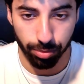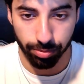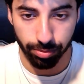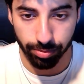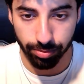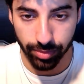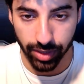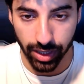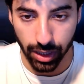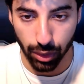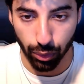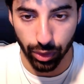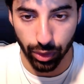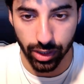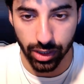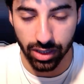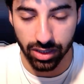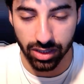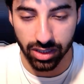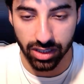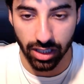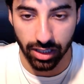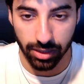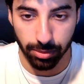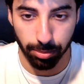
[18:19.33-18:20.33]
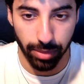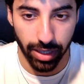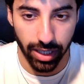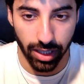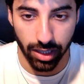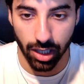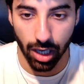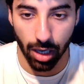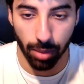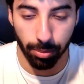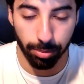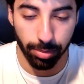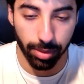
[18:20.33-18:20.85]
ingredients that
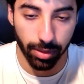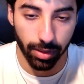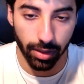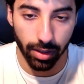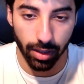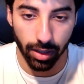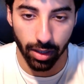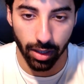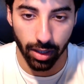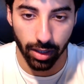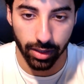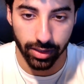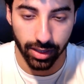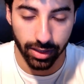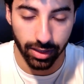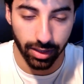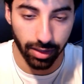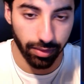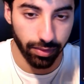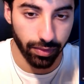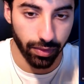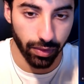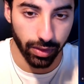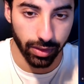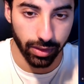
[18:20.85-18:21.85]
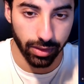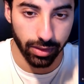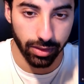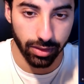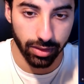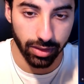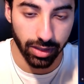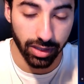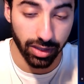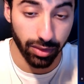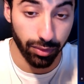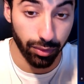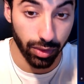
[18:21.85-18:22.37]
make up the
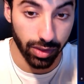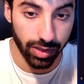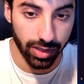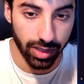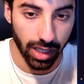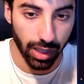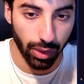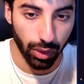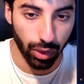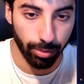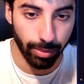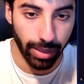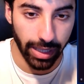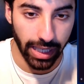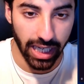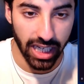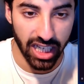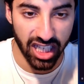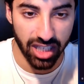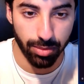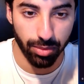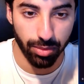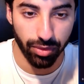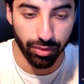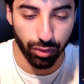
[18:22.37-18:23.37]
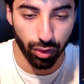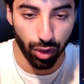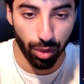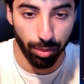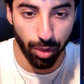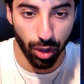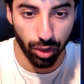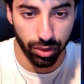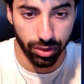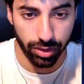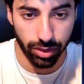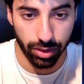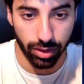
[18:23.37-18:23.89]
difference in our mechanism from
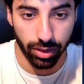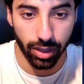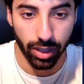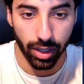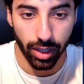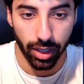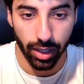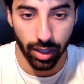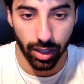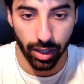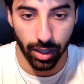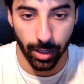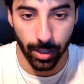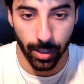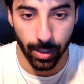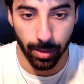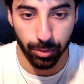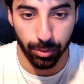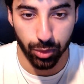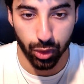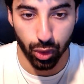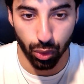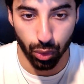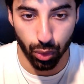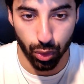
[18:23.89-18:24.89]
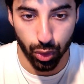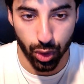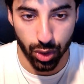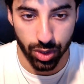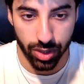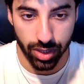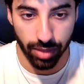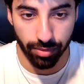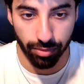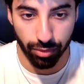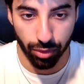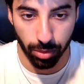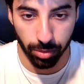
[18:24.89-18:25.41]
other solutions
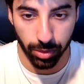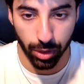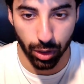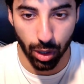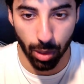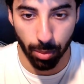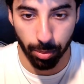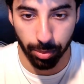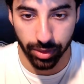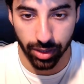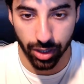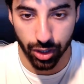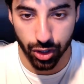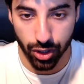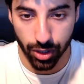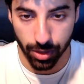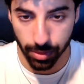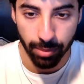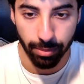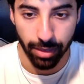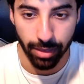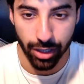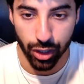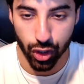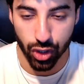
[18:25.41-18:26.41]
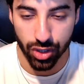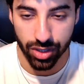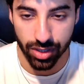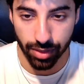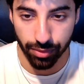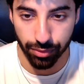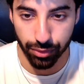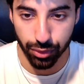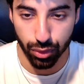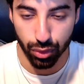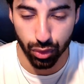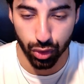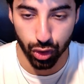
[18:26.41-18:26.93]
and from the competition. Mentions a
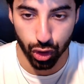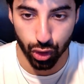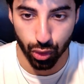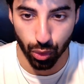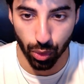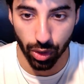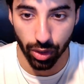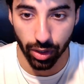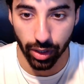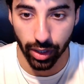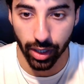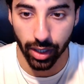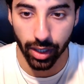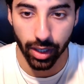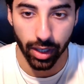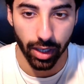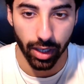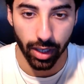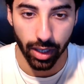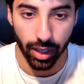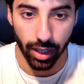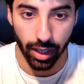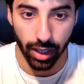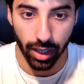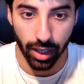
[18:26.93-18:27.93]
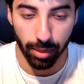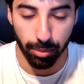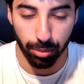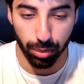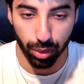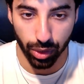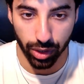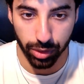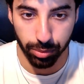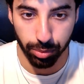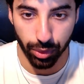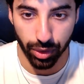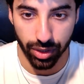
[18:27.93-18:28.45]
few strong
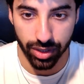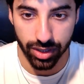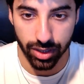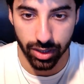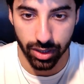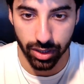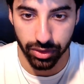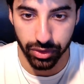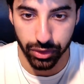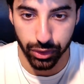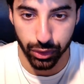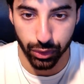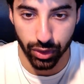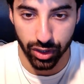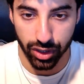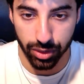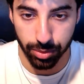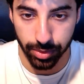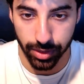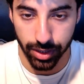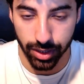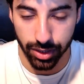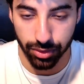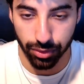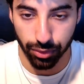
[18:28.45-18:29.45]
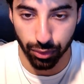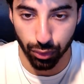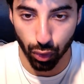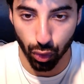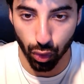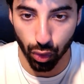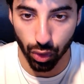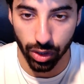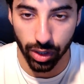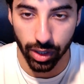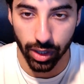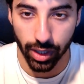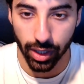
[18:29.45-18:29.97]
bullet points here in USPs
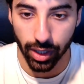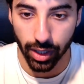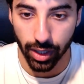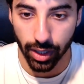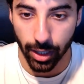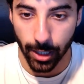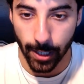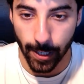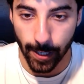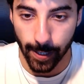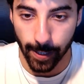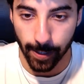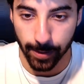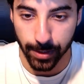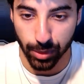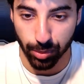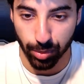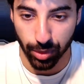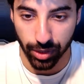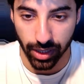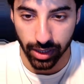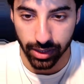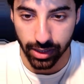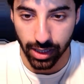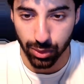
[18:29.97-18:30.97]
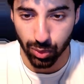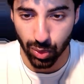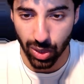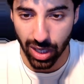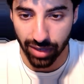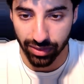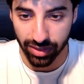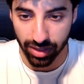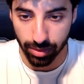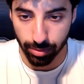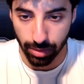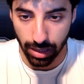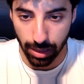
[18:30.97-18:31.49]
for the product. And we
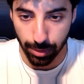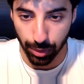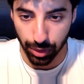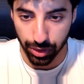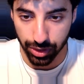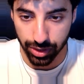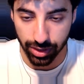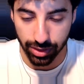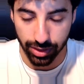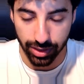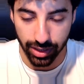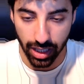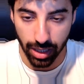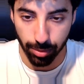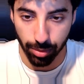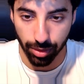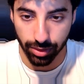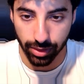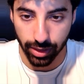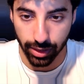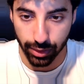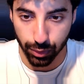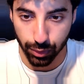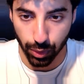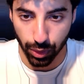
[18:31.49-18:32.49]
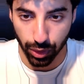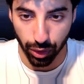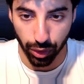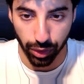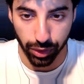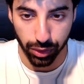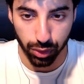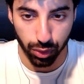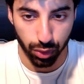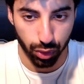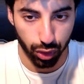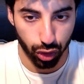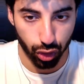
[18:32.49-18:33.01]
have the buy box CTA, but that's we're
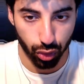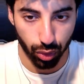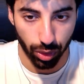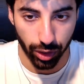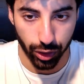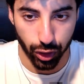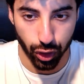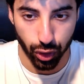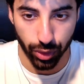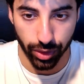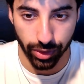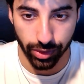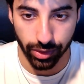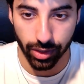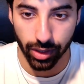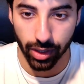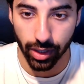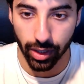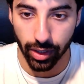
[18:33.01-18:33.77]
going to structure it